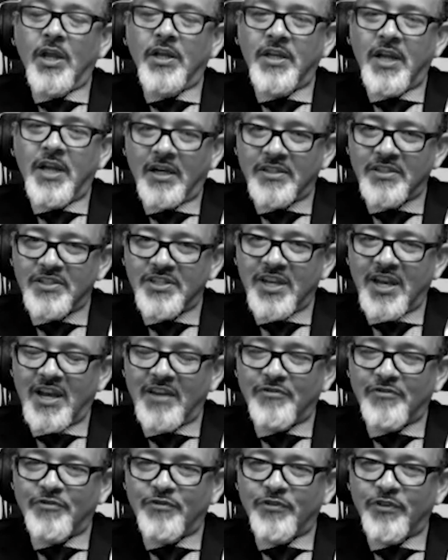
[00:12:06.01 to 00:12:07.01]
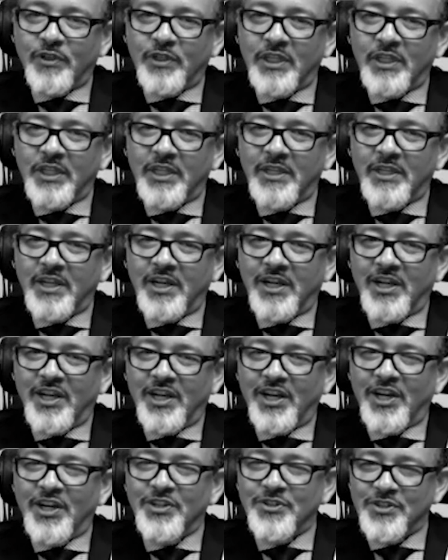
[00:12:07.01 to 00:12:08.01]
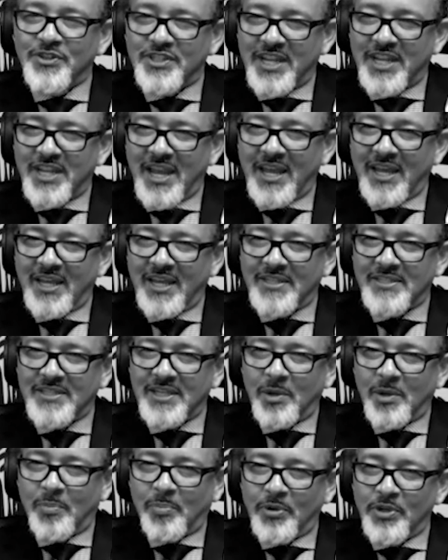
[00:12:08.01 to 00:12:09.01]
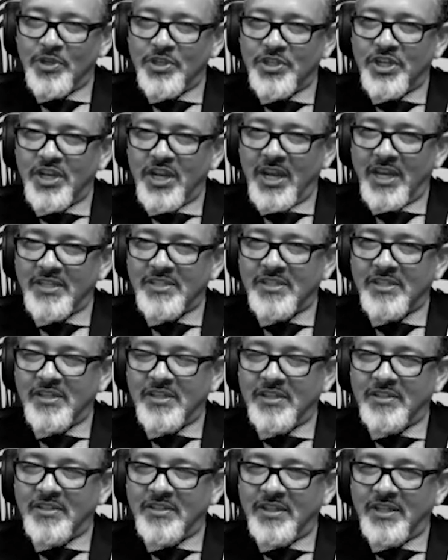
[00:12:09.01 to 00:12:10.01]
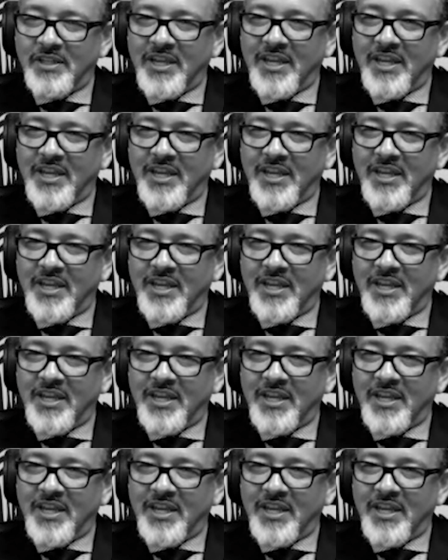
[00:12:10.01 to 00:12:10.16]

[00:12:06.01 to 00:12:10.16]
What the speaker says: Dr. Scott fully understands and appreciates the